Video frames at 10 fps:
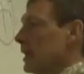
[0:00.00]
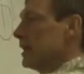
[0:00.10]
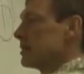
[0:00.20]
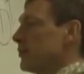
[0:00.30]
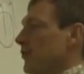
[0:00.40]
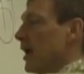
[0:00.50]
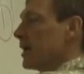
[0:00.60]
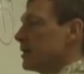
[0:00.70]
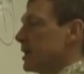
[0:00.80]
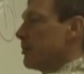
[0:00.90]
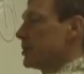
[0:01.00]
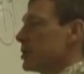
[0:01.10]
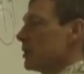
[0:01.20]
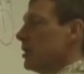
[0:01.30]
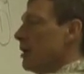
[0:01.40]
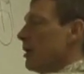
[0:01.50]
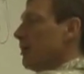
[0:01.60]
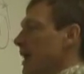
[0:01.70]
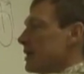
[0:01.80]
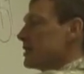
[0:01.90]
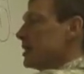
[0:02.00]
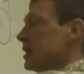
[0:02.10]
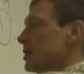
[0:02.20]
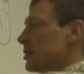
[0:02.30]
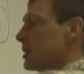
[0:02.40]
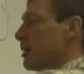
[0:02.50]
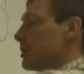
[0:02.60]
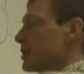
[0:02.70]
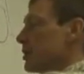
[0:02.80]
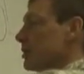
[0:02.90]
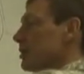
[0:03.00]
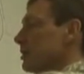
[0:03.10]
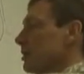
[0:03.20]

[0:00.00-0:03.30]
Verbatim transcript: is the final temperature minus the initial temperature.